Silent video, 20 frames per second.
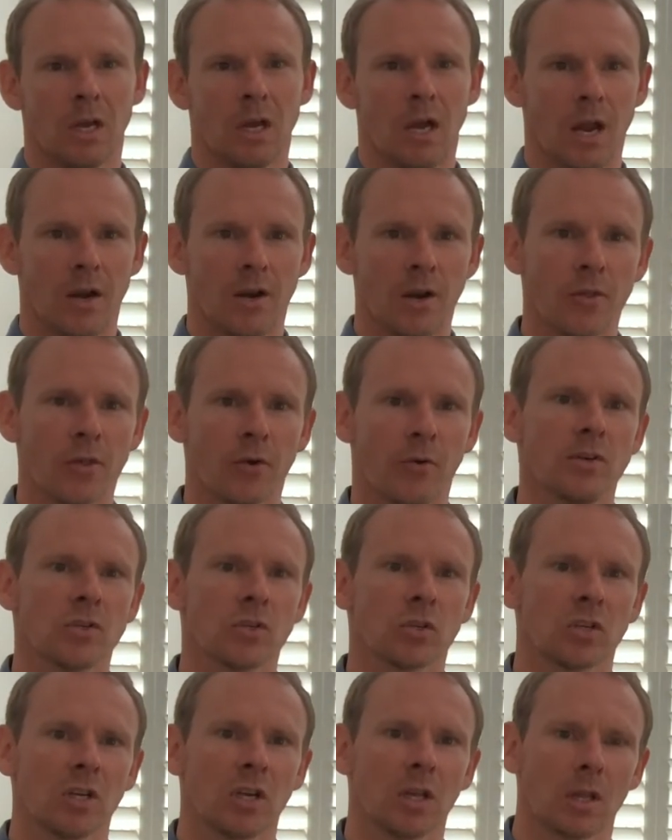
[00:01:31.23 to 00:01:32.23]
Another
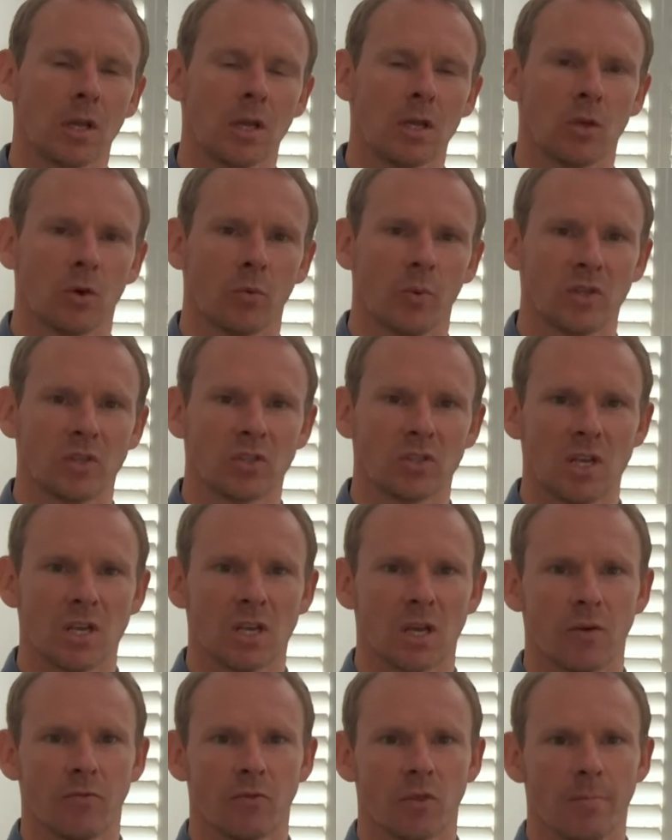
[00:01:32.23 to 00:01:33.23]
interesting thing that we're
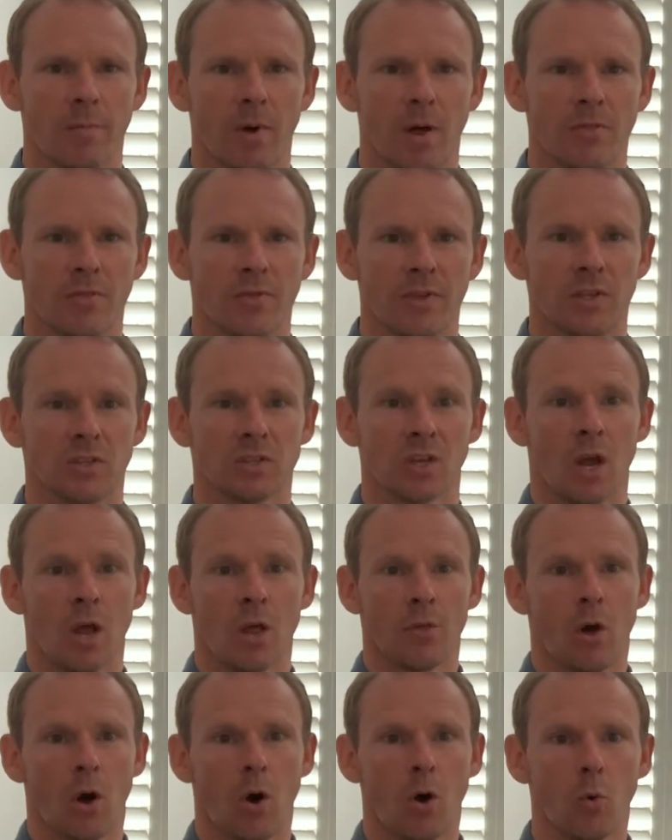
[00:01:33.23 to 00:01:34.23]
seeing over the month is
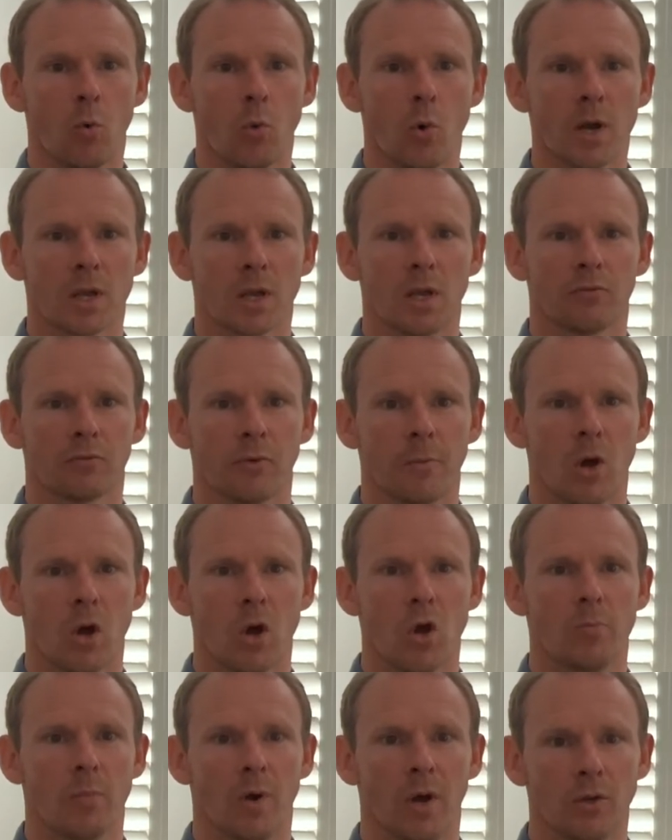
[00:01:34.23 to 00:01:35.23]
the whole working from
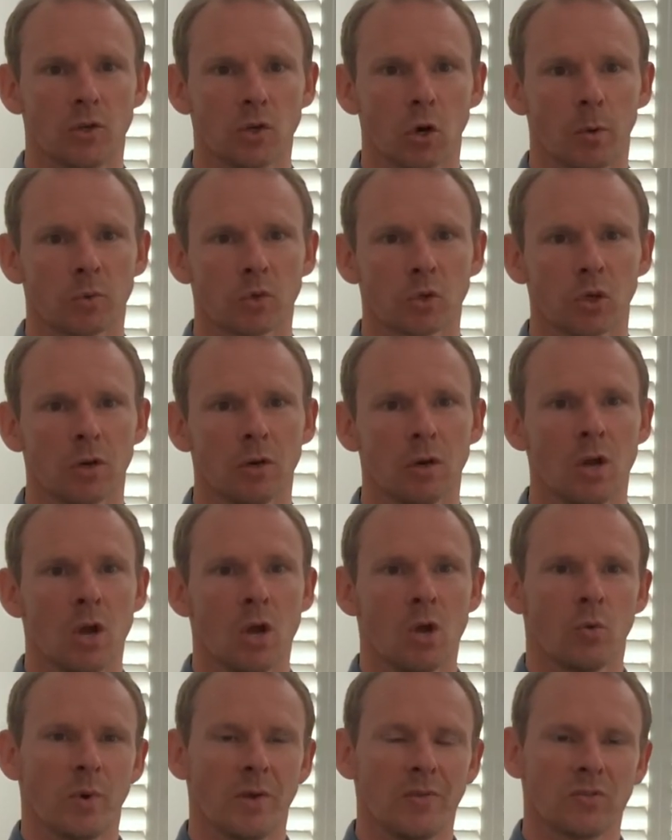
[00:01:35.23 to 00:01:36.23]
home adoption.
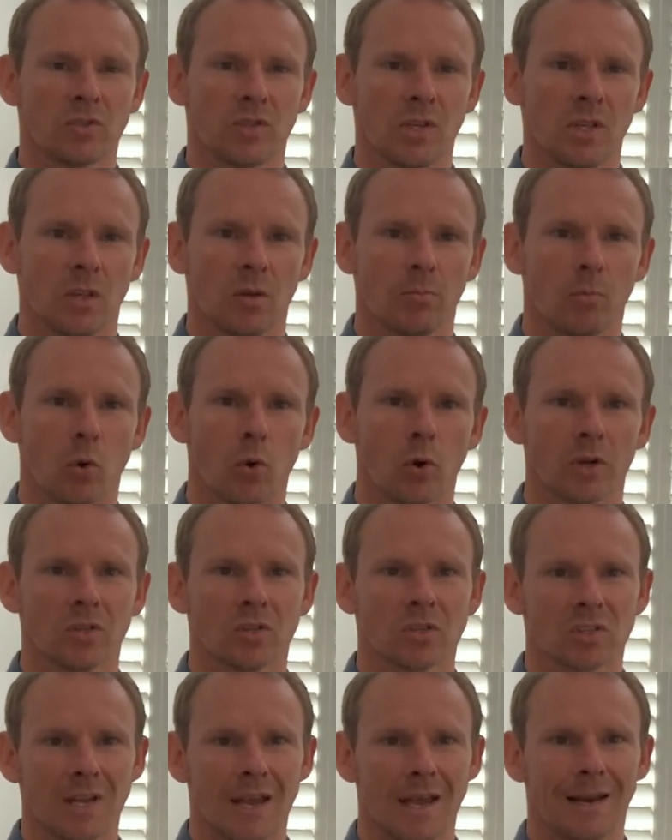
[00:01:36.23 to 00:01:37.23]
We've seen the Morgan
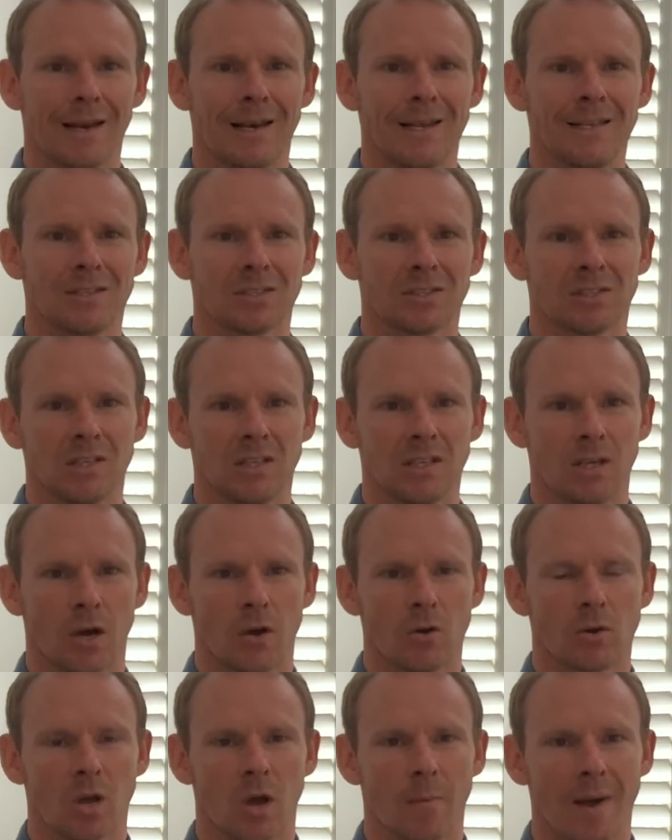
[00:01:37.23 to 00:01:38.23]
Stanley
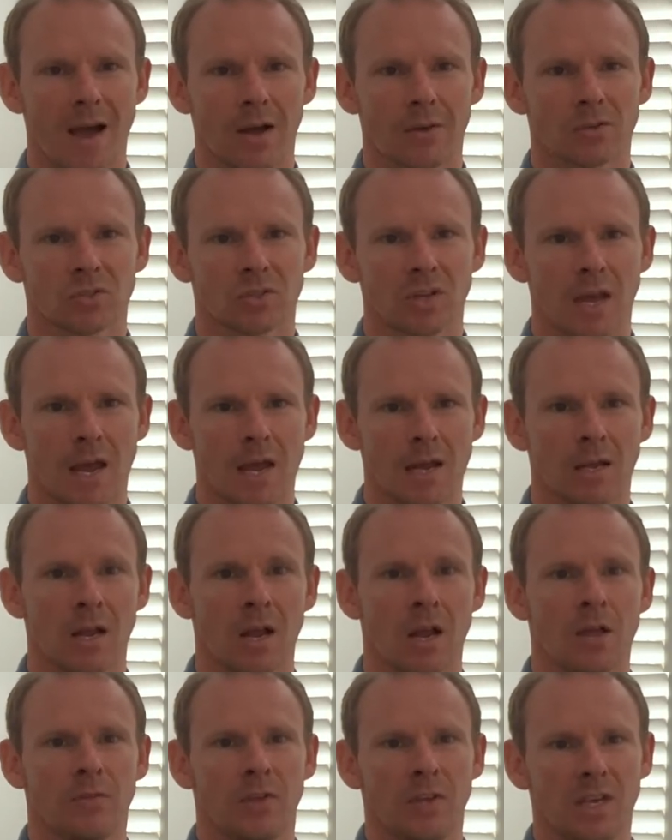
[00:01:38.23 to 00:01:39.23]
CEO come out saying
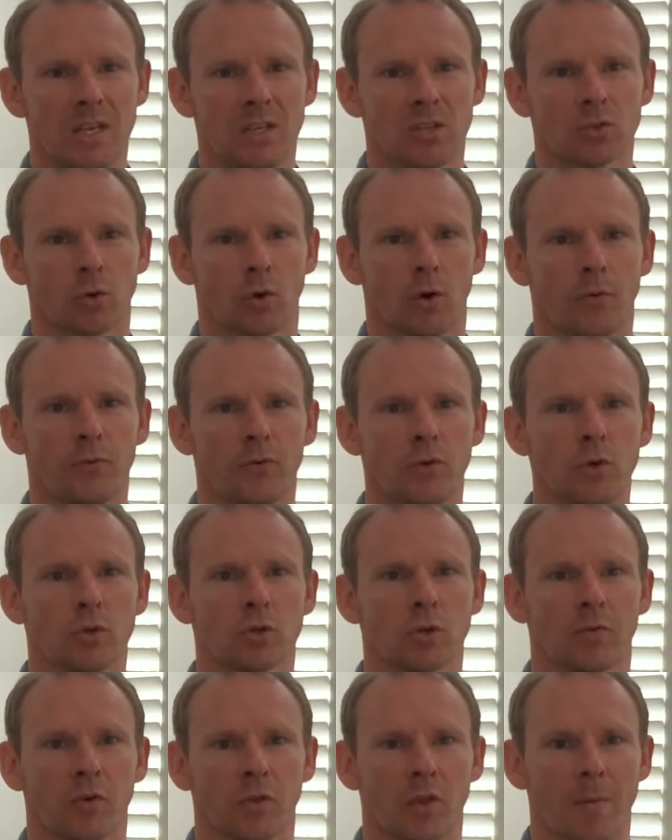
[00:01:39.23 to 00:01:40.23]
that he saw a
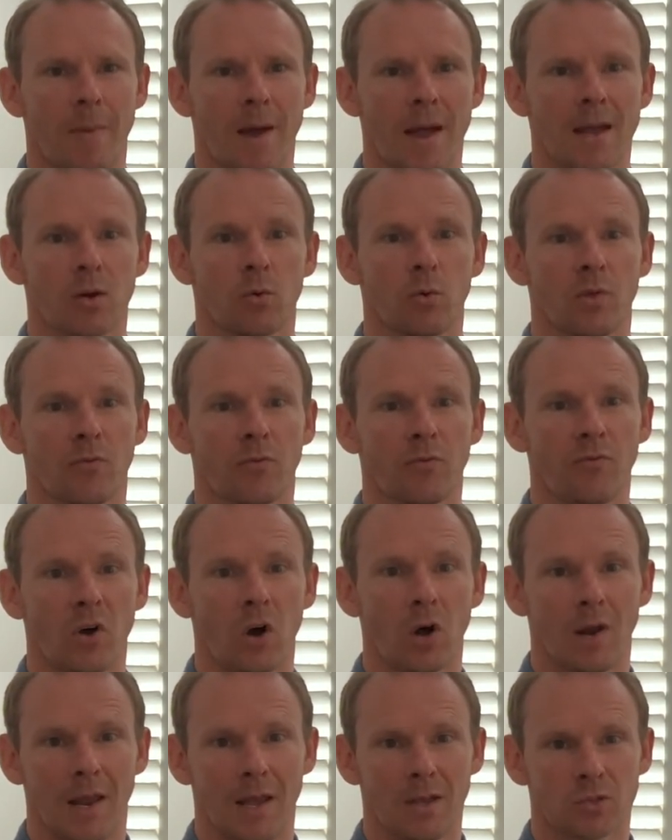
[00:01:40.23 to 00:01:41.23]
future for the bank with
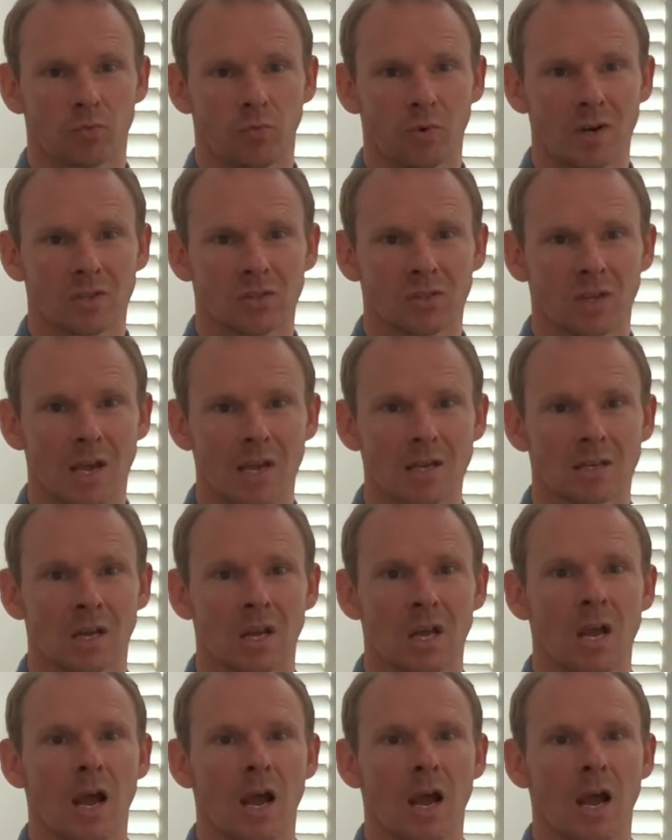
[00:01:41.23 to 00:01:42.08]
far less real estate.